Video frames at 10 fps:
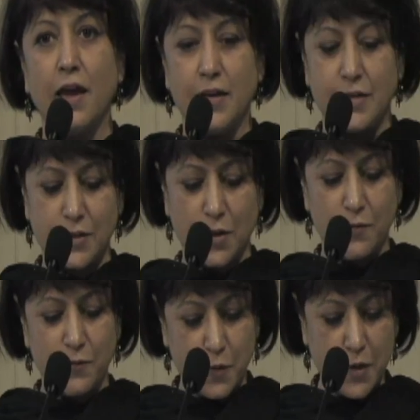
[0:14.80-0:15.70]
It is on
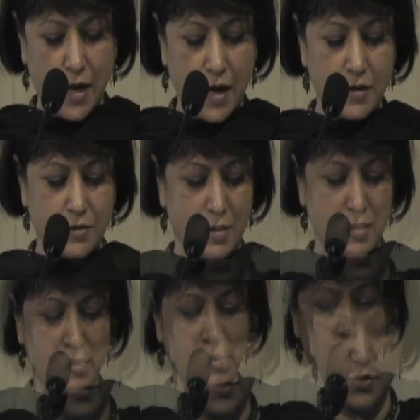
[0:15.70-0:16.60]
food
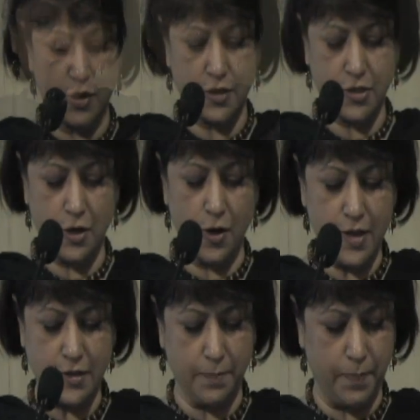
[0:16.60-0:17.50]
adulteration. Dr. Shenoy
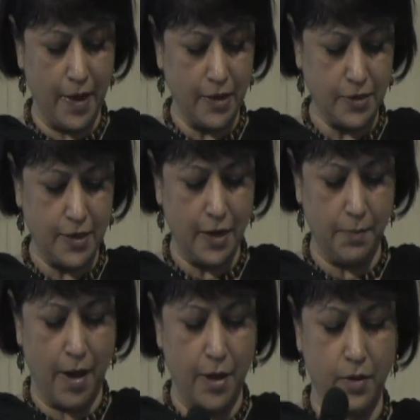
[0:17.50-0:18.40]
is a PhD in
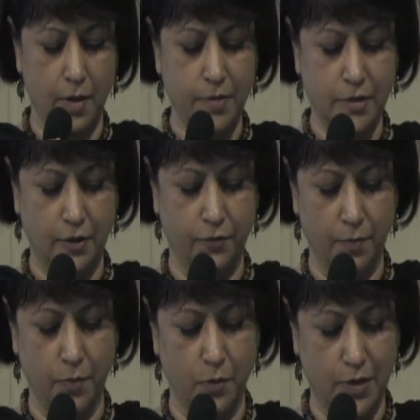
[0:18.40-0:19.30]
biochemistry from
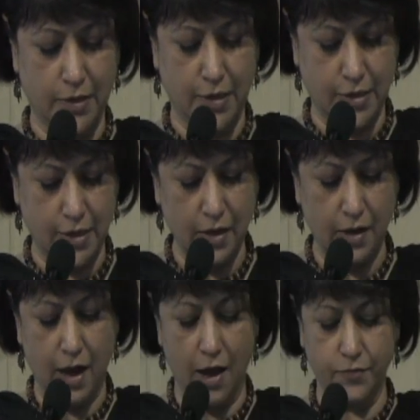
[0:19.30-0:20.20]
UDCT
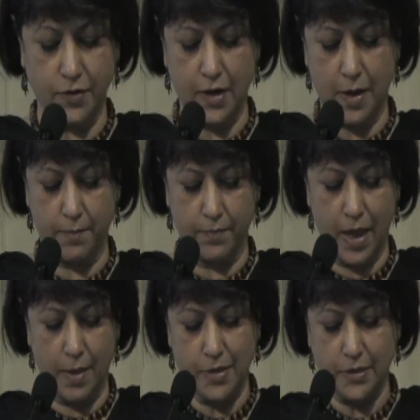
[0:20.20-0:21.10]
after an
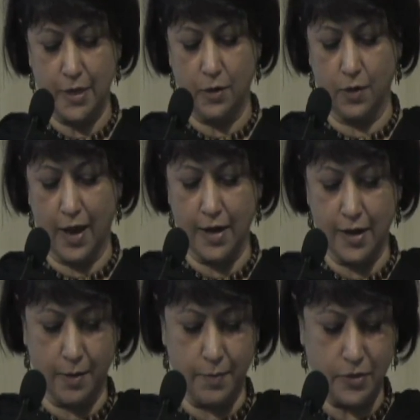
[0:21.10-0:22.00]
MSc in organic
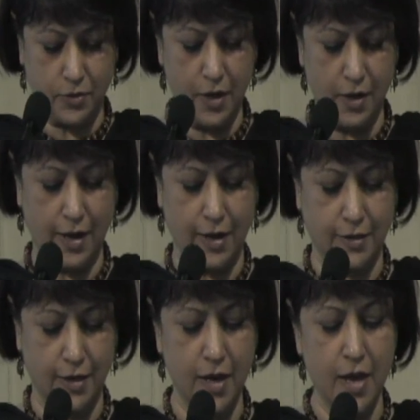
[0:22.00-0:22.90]
chemistry. Like I
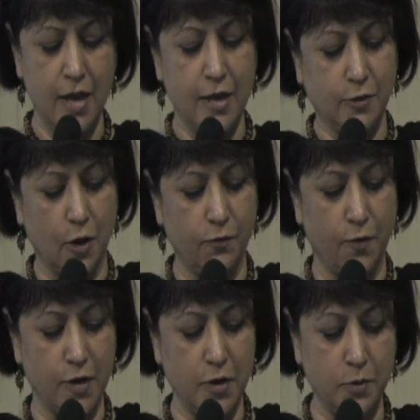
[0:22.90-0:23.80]
said, he's got
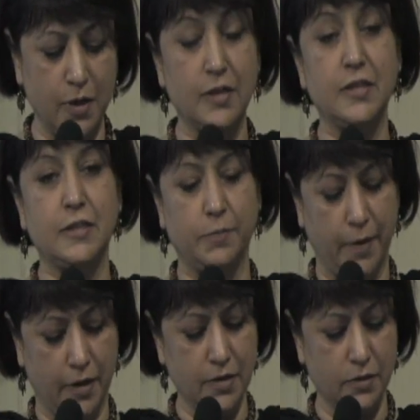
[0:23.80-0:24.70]
42 years
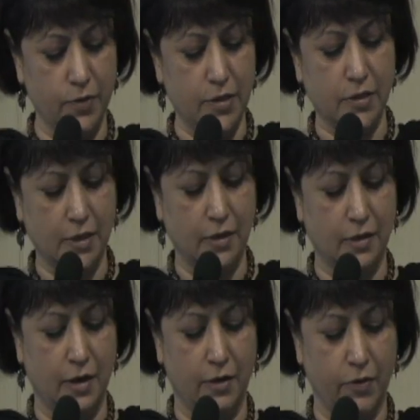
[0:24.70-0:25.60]
experience,
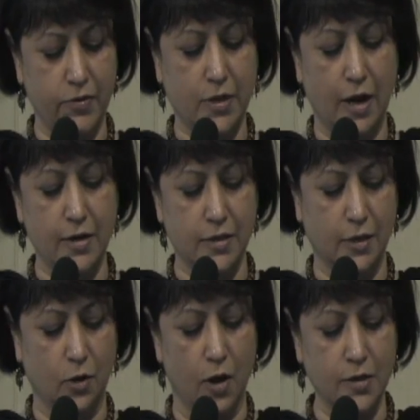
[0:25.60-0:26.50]
which cuts
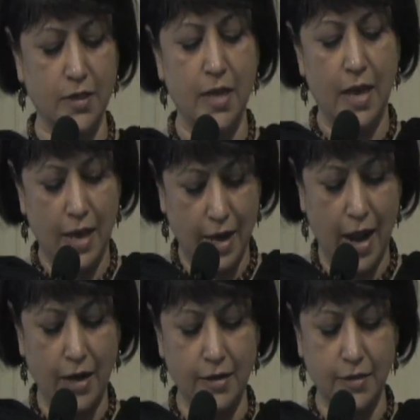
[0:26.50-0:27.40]
across
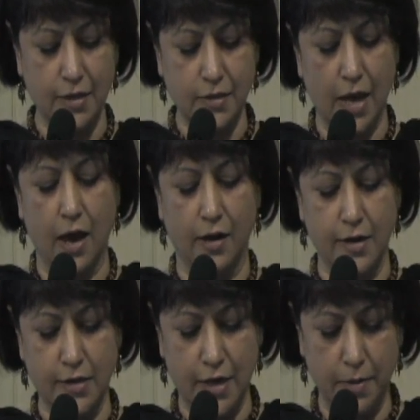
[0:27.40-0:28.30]
analysis,
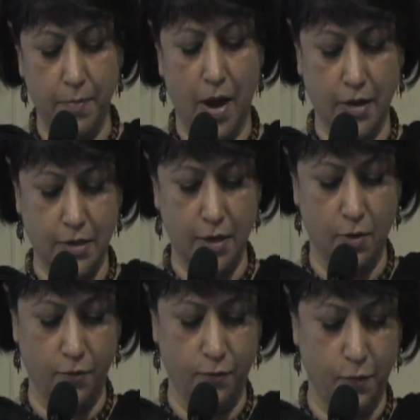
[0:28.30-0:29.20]
R&D, marketing
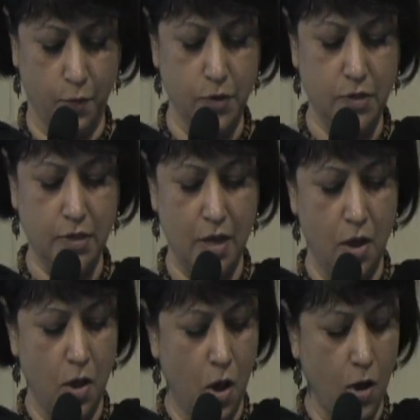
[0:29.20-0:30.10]
of foods,
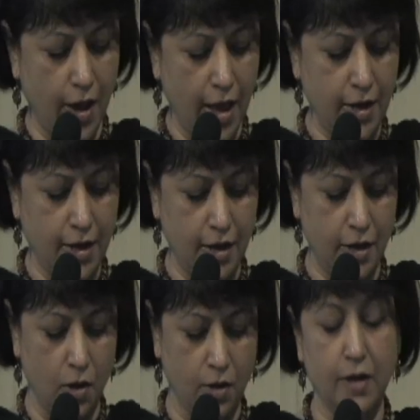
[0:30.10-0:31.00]
organic and
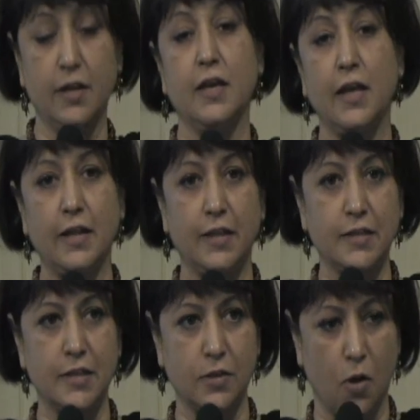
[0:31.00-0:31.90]
inorganic. And
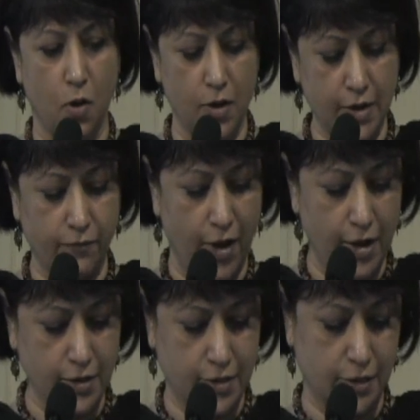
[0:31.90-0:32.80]
this is all in
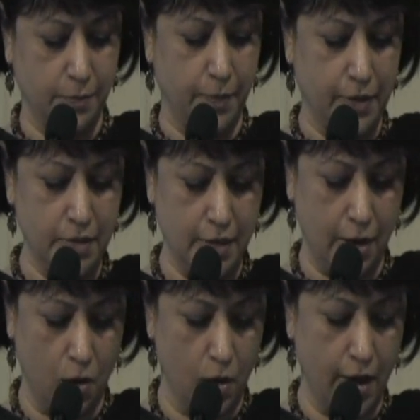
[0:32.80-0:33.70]
various disciplines
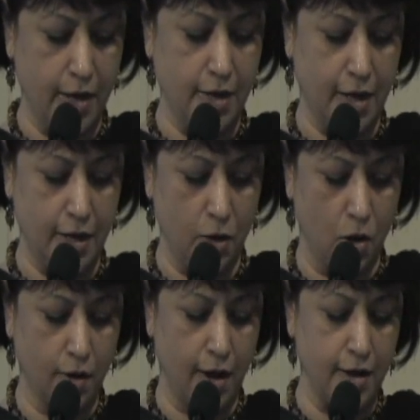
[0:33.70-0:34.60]
like organic and
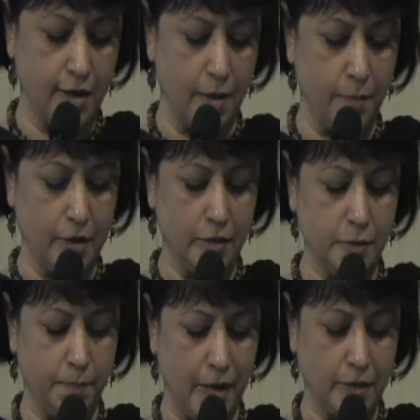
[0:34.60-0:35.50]
inorganic
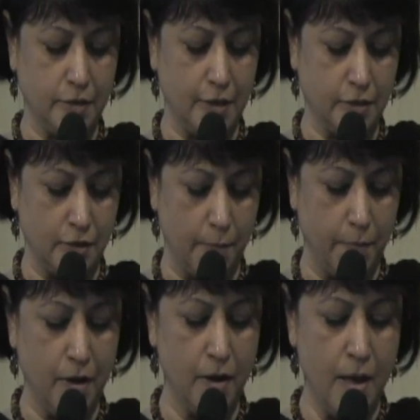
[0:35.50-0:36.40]
chemicals, plastics,
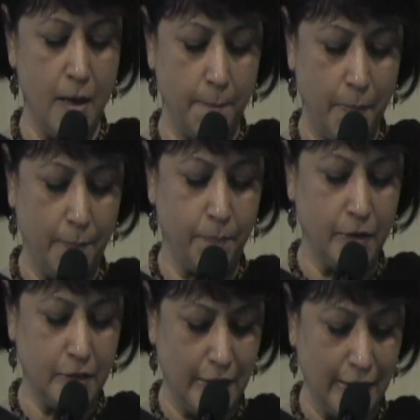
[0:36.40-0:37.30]
rubber, paper,
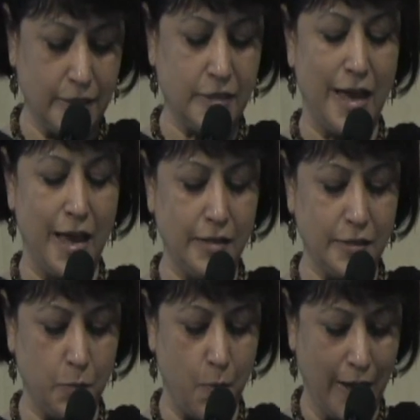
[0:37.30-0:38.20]

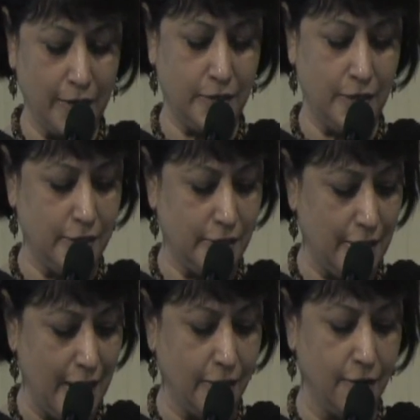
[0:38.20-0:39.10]
textiles, waxes,
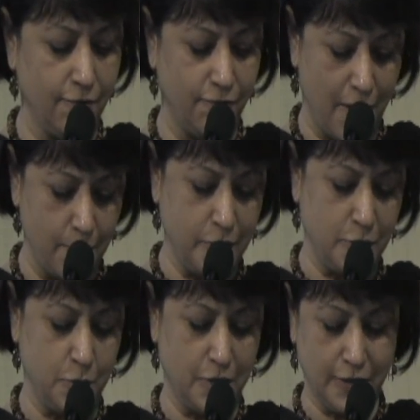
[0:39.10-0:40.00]
leather,
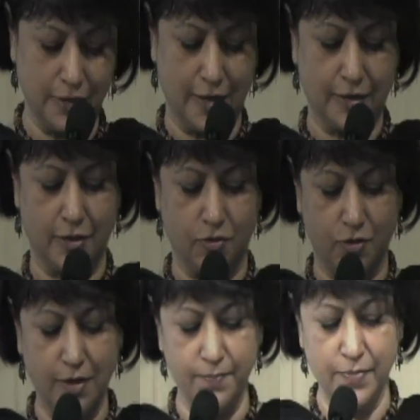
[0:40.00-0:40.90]
pharmaceuticals, etc.